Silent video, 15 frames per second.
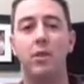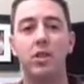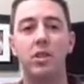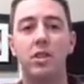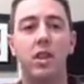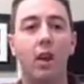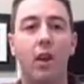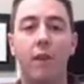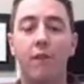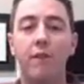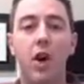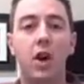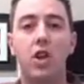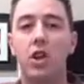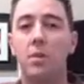and it will
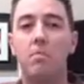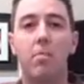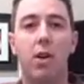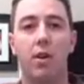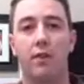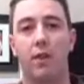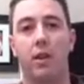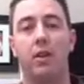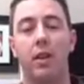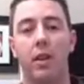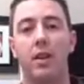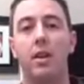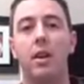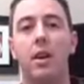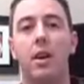still function
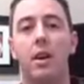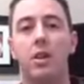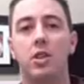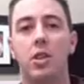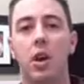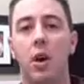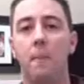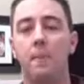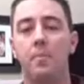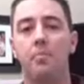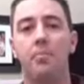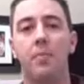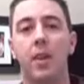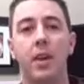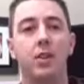perfectly.
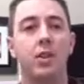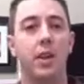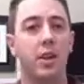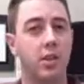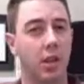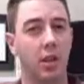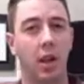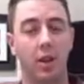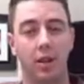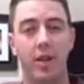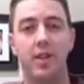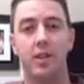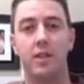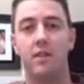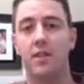So here's
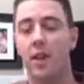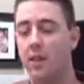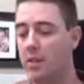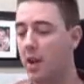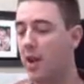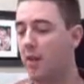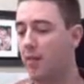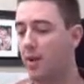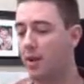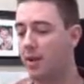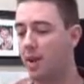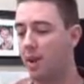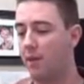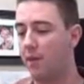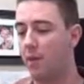a list of things that I
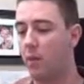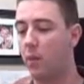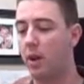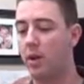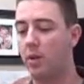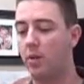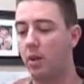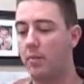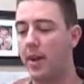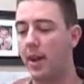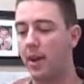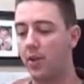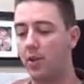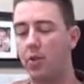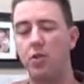have written down for what
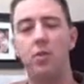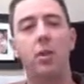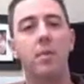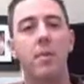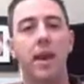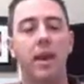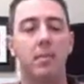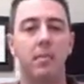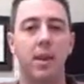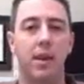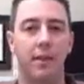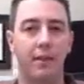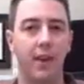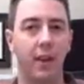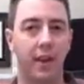you can make it do. You can
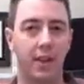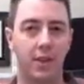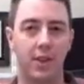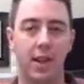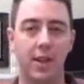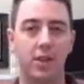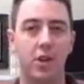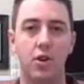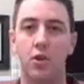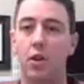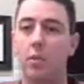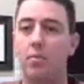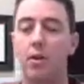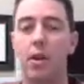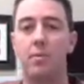make it be an affiliate site.
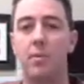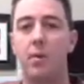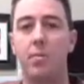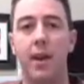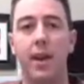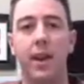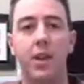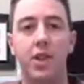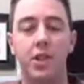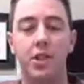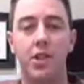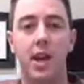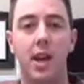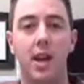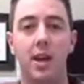So you can put up your
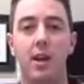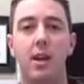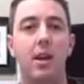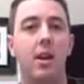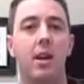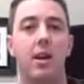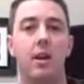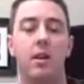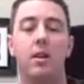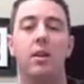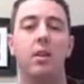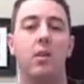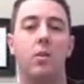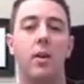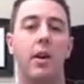page and say,
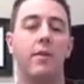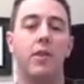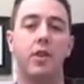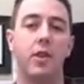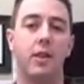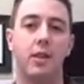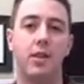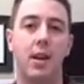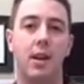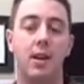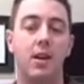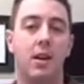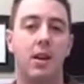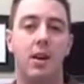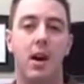whatever you're going
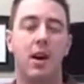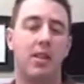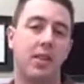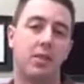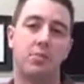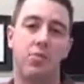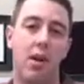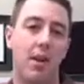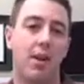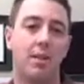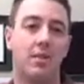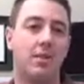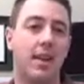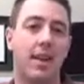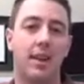to say, this
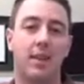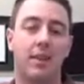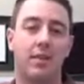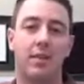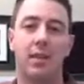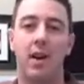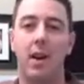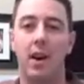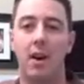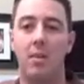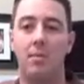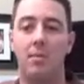product stinks,